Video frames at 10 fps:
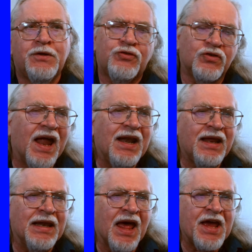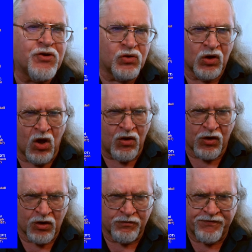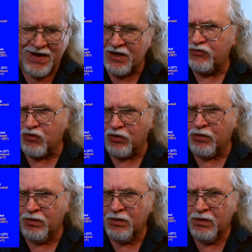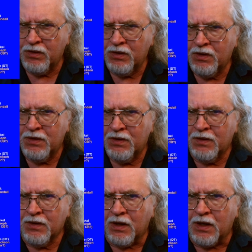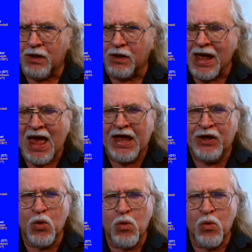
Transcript: slightly lighter, longer, faster guy who